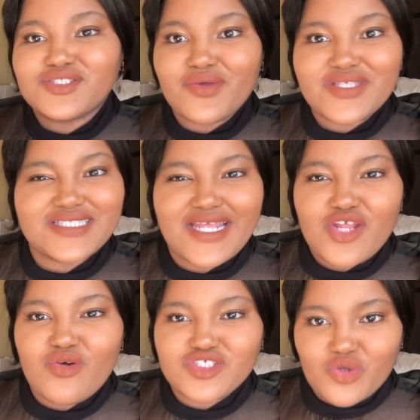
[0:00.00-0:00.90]
So this
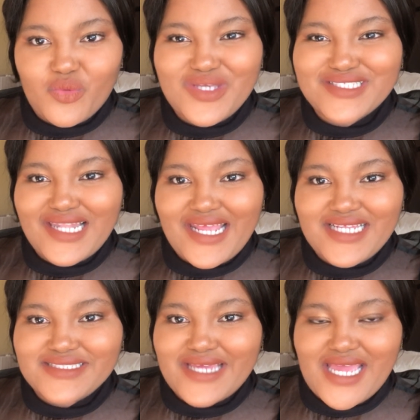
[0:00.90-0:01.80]
lady was always
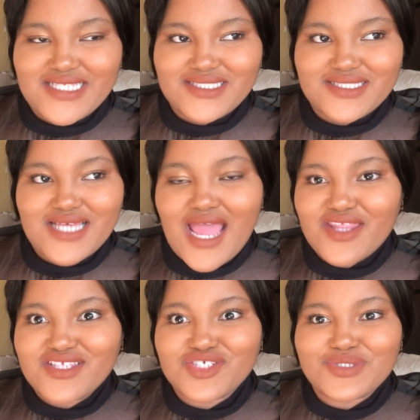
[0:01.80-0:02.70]
late, guys.
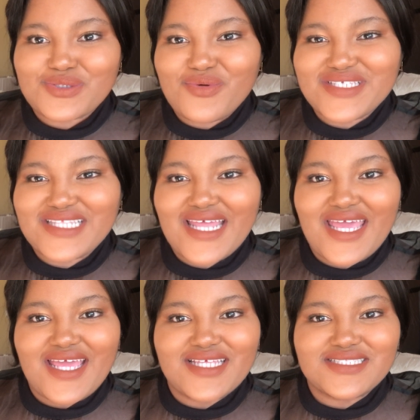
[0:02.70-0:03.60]
She was always
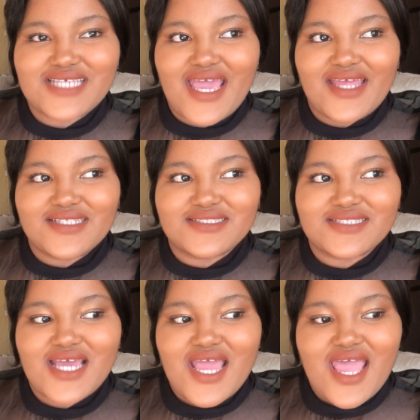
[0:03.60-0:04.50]
late, and
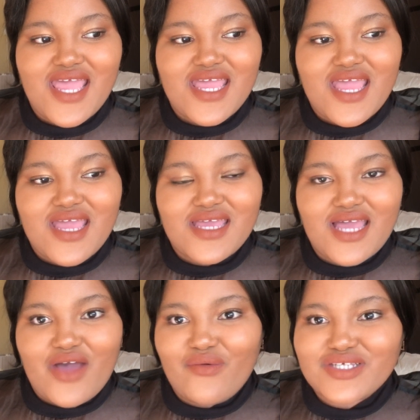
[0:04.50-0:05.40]

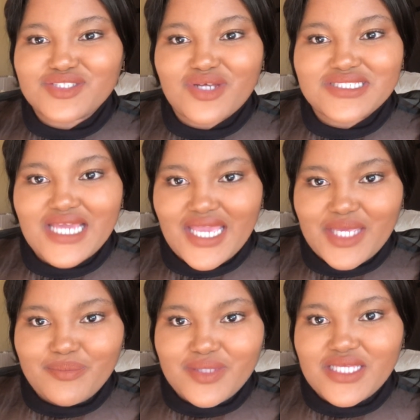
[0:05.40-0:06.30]
I was not
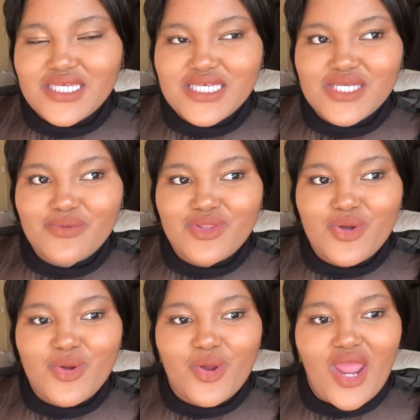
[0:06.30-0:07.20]
happy with
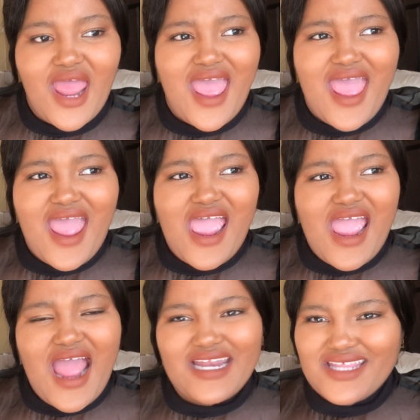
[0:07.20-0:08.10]
her.
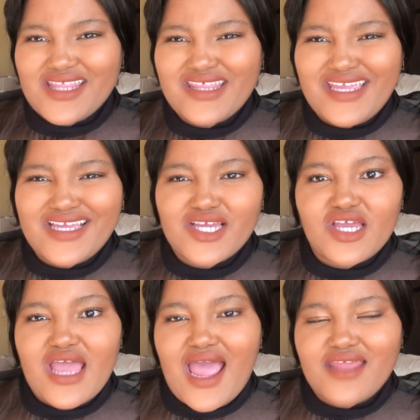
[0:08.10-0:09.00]
Another thing,
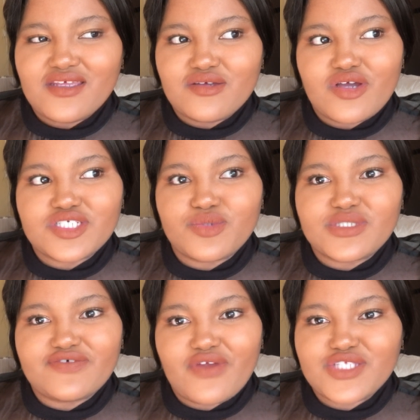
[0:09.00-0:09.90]
I think because she
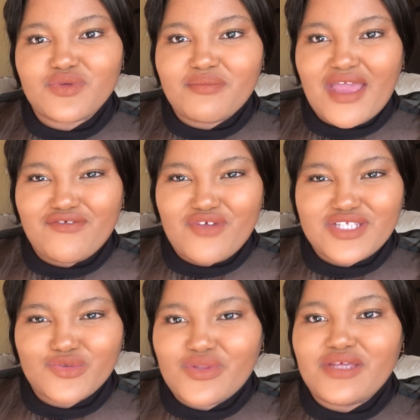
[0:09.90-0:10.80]
was friends with my
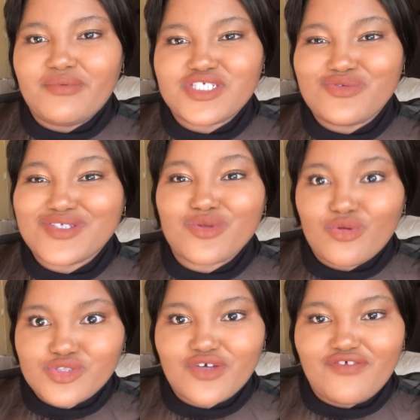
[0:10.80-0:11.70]
friends, she was
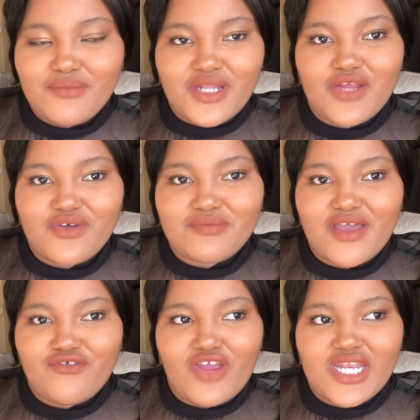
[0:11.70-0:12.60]
also familiar with
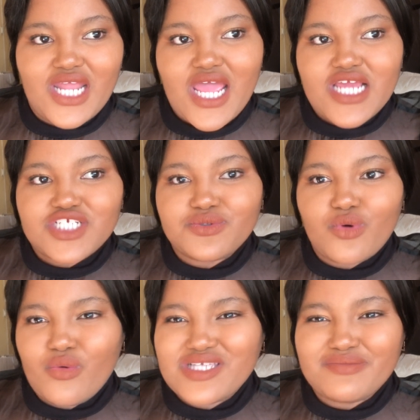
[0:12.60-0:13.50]
my friend, she would
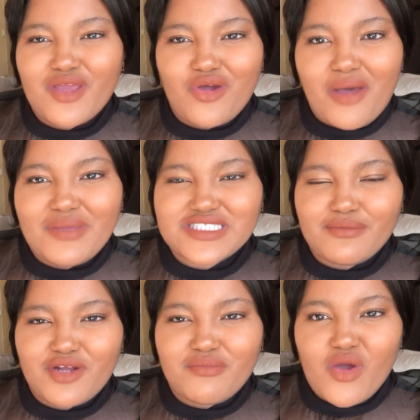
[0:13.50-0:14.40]
always make comments
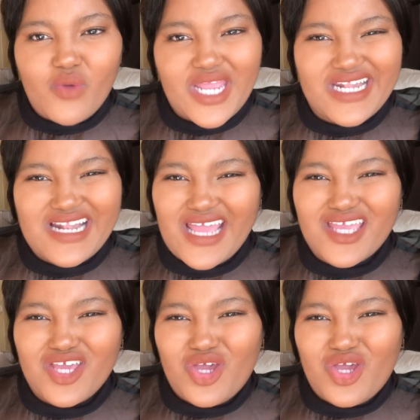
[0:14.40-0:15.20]
about my weight, like,